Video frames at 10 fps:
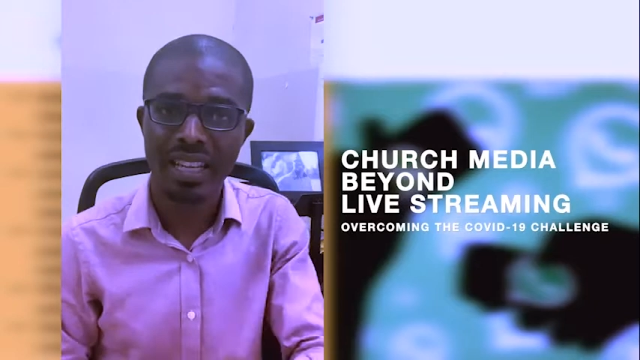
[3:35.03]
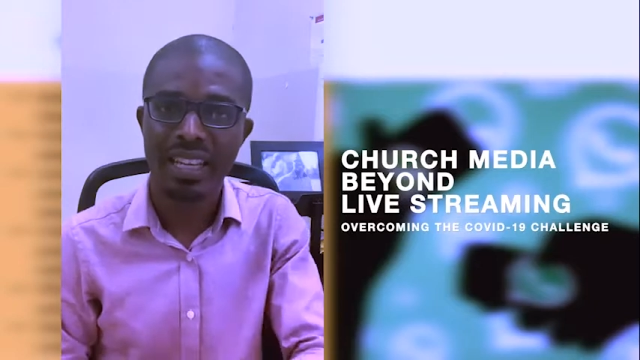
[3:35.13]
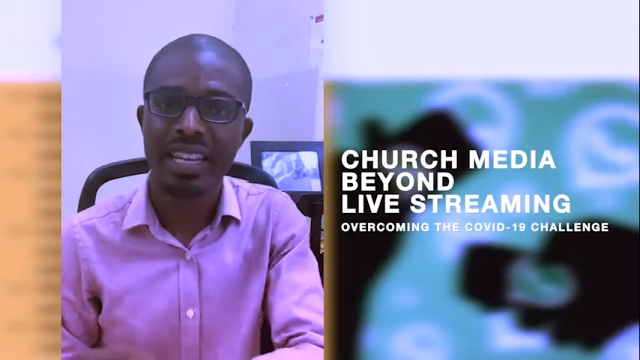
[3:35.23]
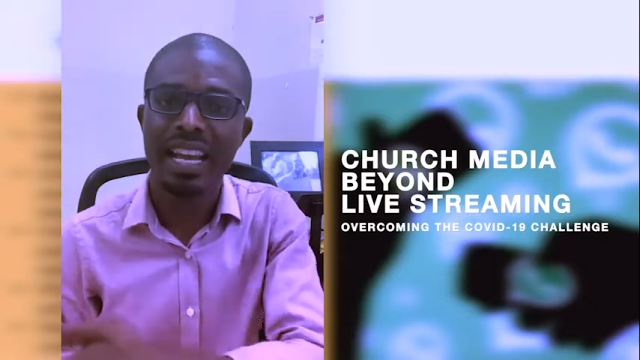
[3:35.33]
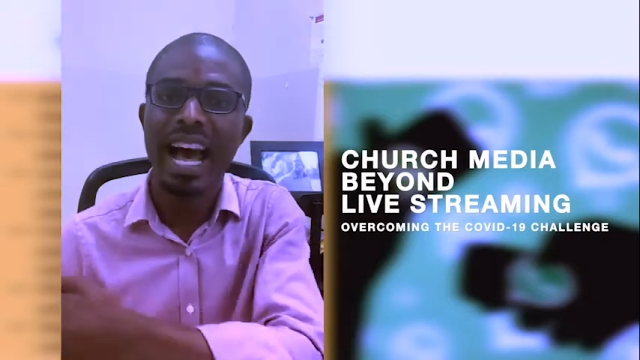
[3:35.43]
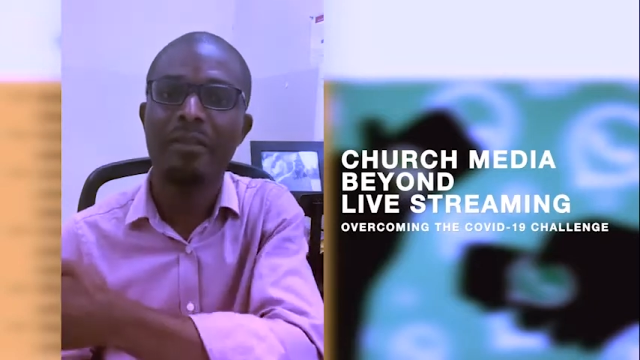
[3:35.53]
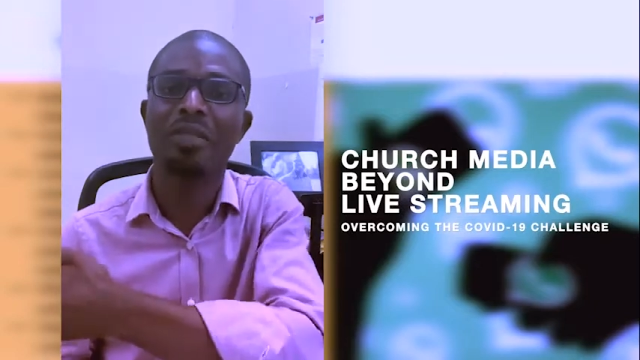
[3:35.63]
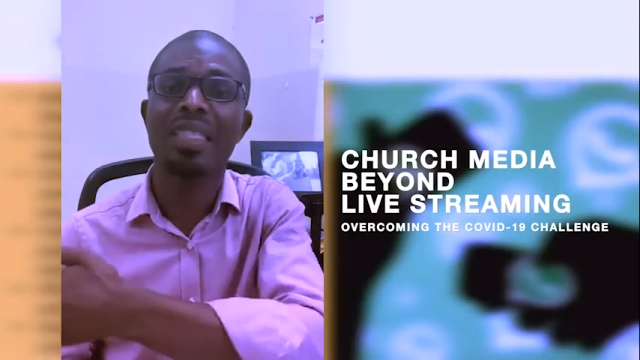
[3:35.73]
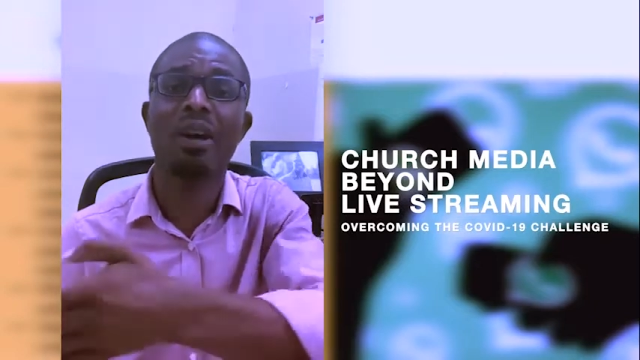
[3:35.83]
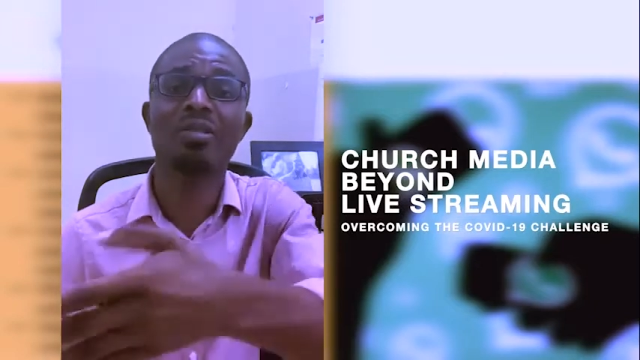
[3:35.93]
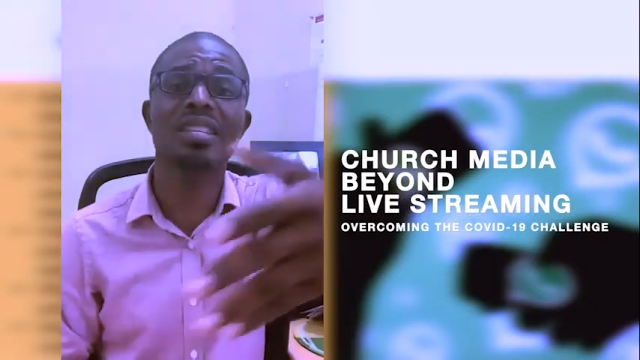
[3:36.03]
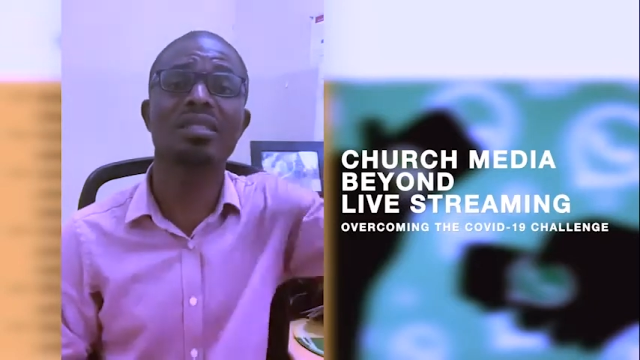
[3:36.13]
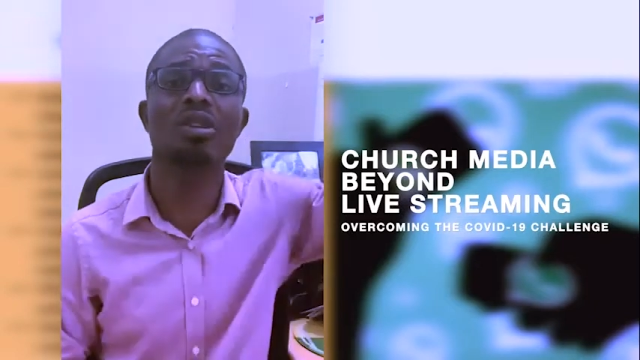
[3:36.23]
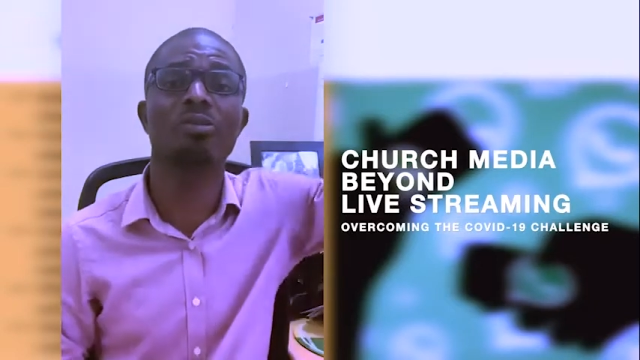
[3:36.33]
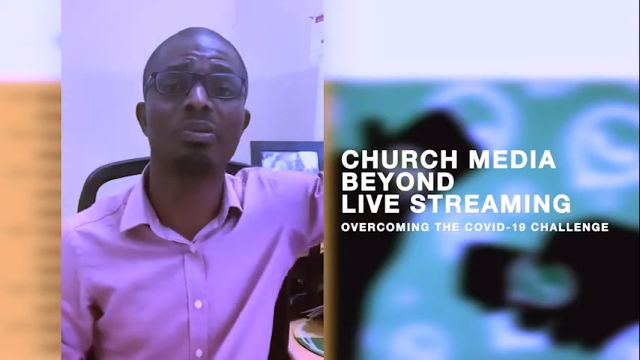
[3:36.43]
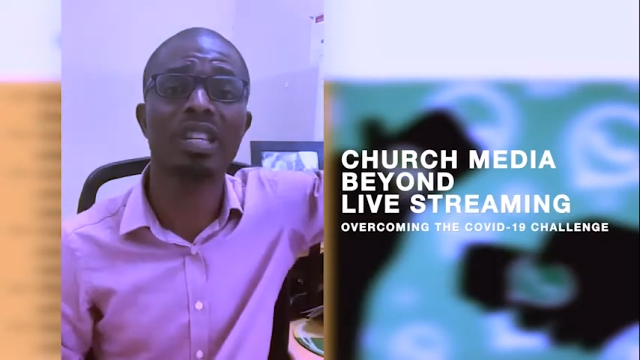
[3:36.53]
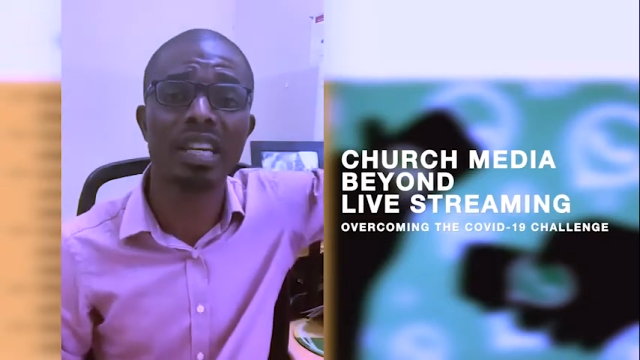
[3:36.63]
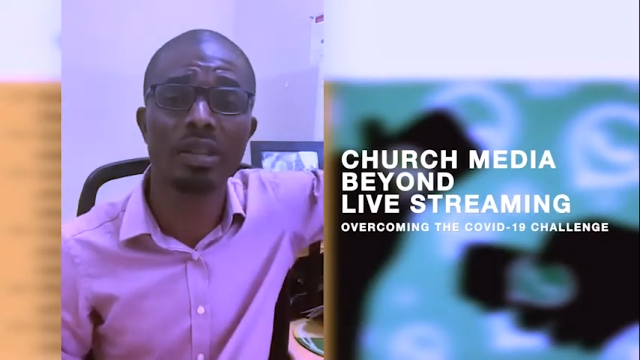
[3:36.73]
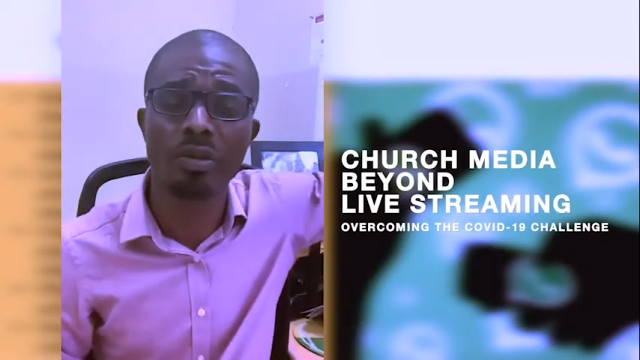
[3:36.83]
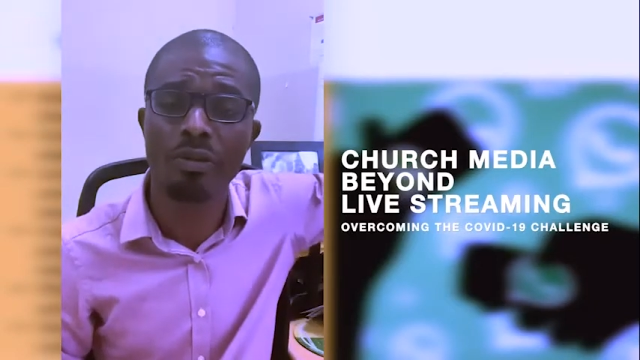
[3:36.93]
They have thousands of
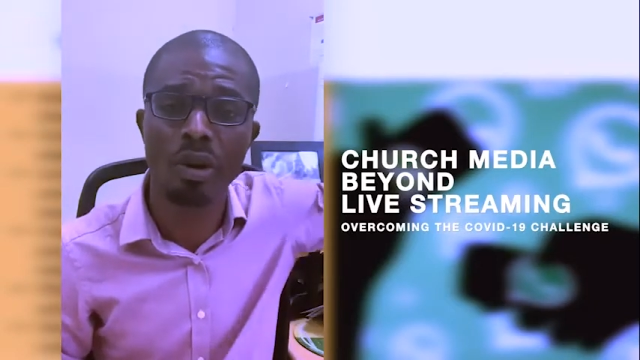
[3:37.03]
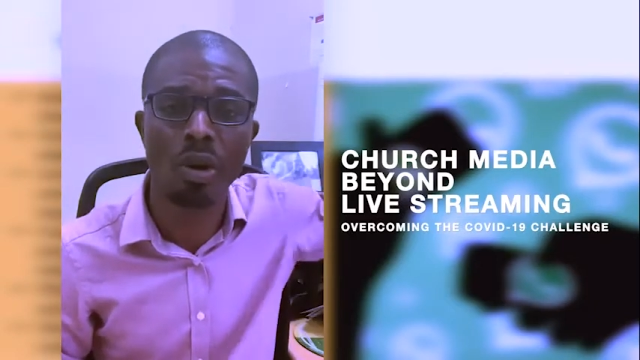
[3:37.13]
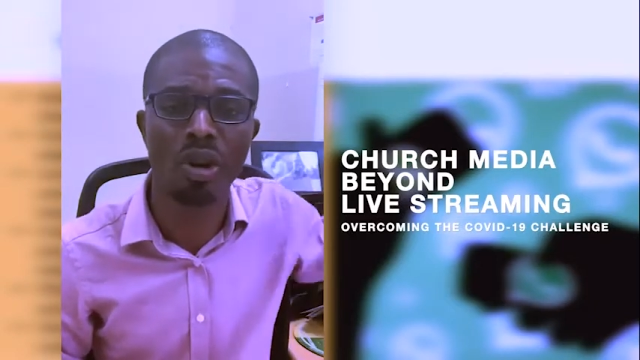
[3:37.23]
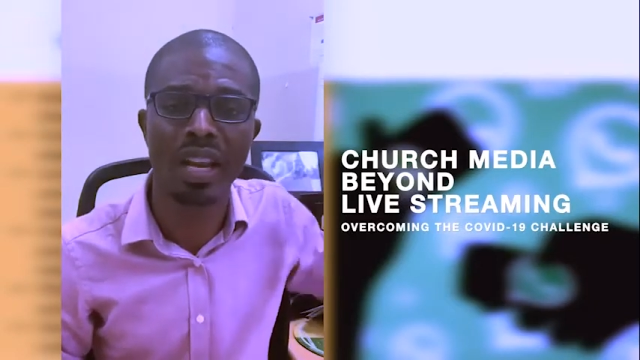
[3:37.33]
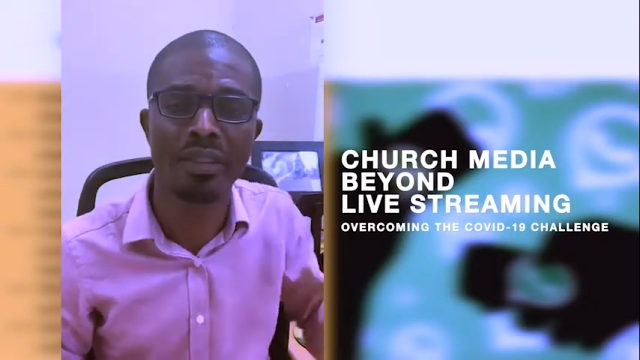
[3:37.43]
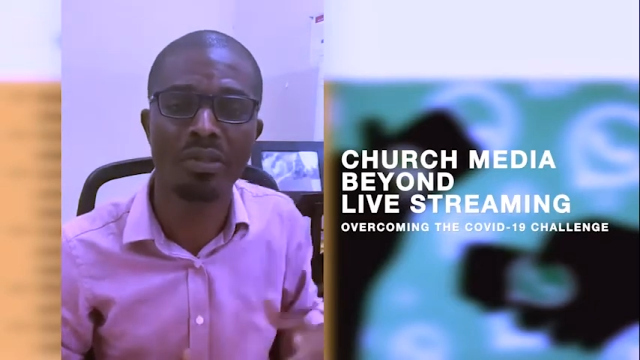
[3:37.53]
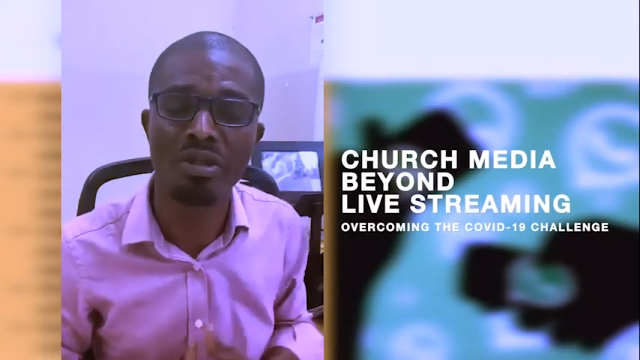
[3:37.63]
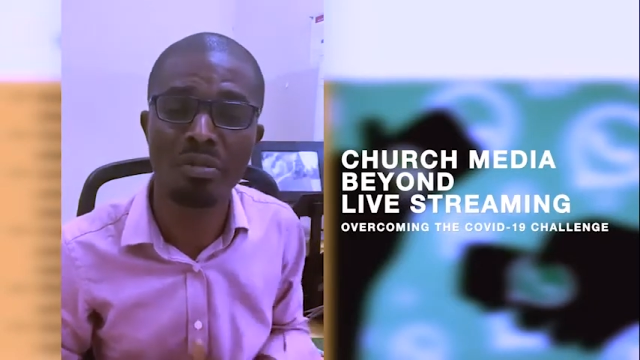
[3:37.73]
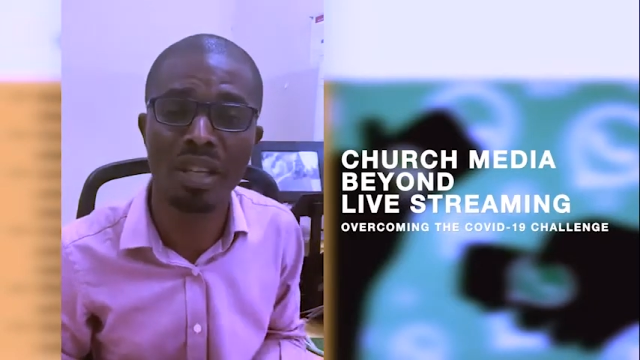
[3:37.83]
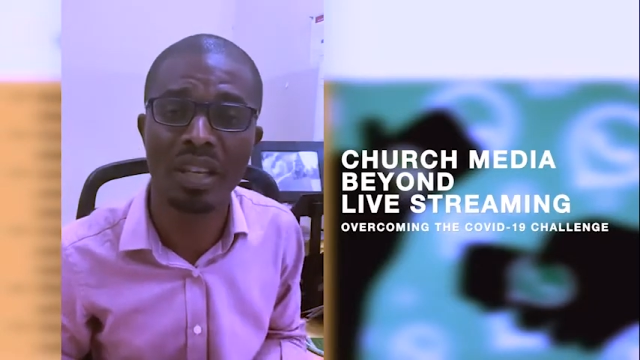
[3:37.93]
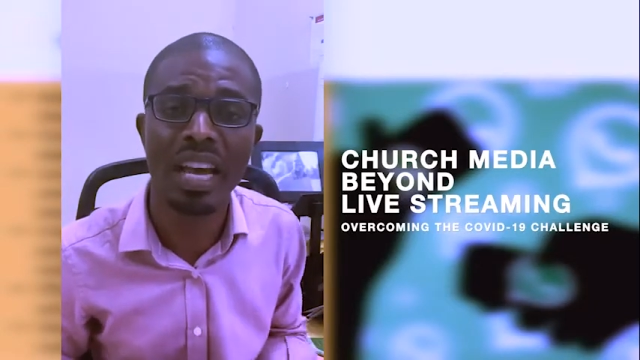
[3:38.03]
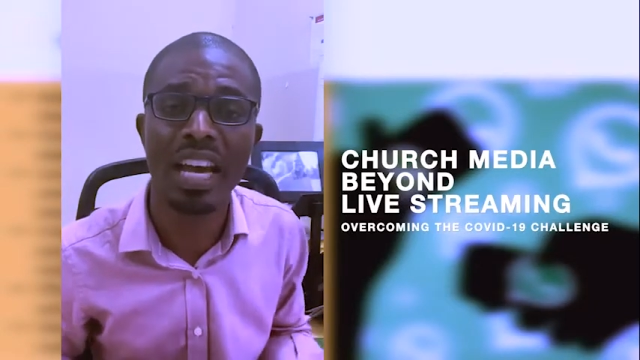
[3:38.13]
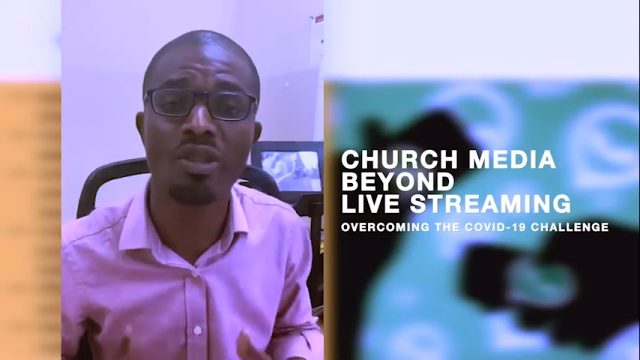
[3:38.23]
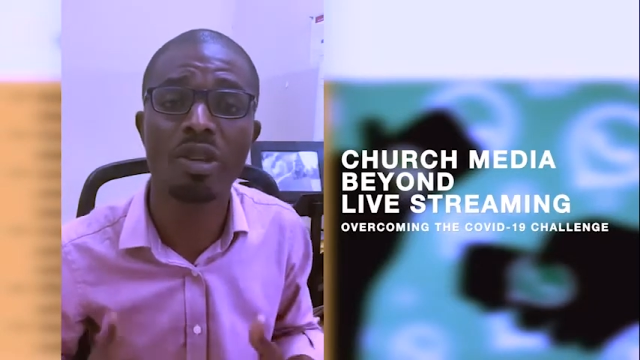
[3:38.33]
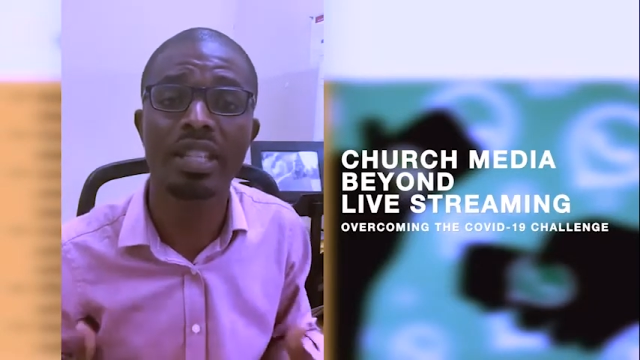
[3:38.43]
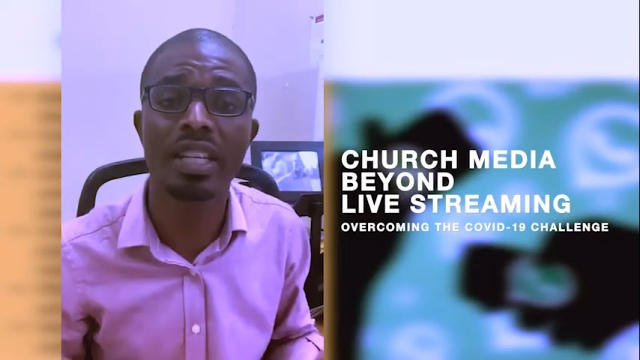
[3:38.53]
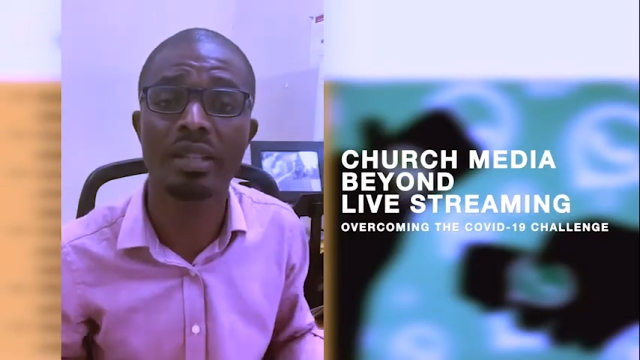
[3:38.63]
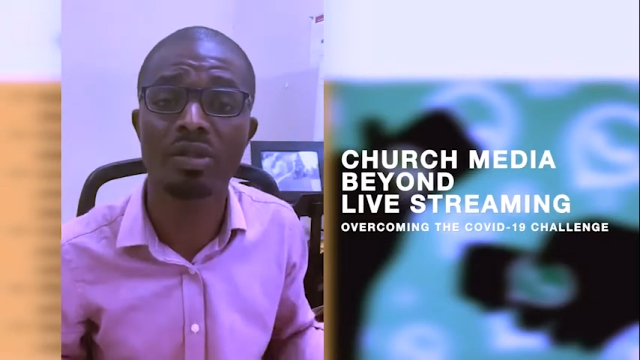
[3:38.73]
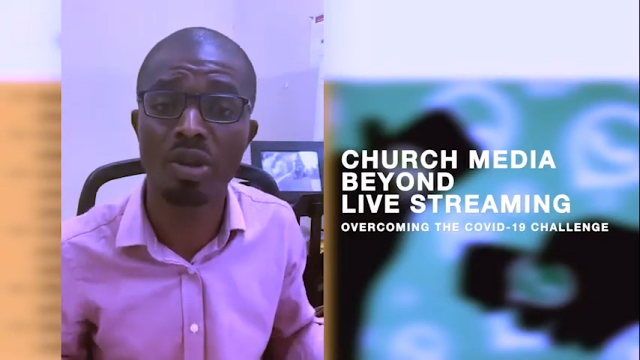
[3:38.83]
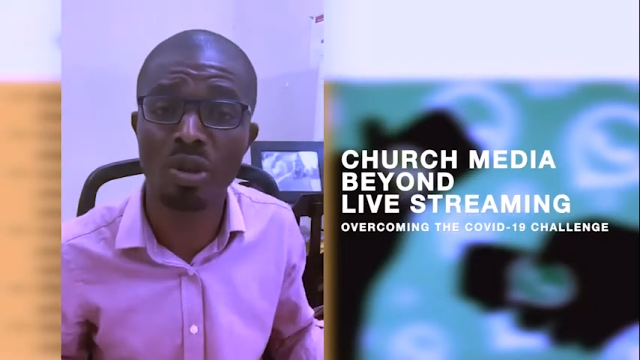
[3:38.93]
preachers to follow on live streaming, and your church
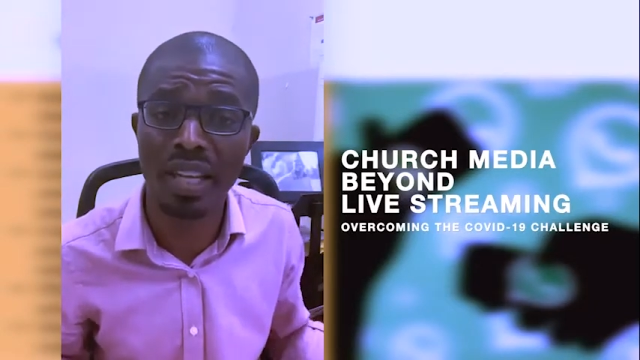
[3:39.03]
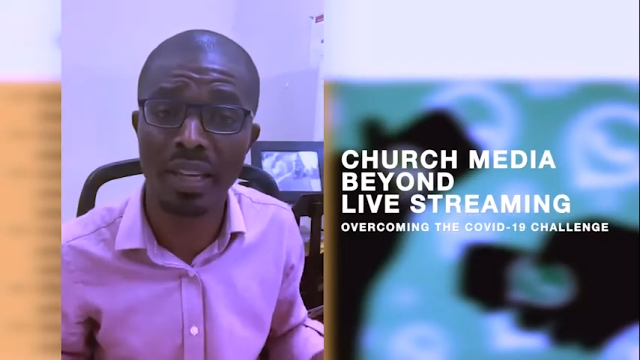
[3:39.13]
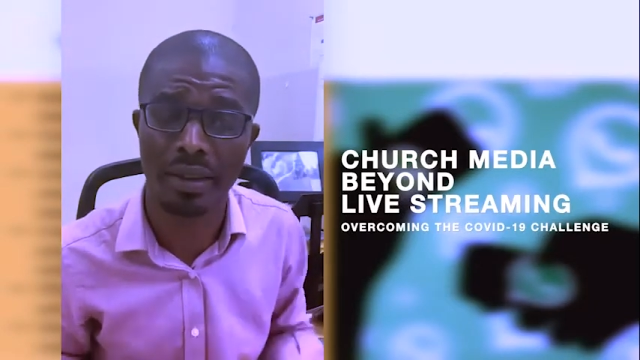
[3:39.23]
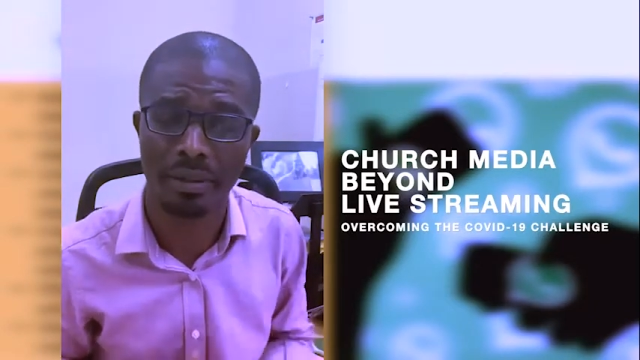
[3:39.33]
is not unique.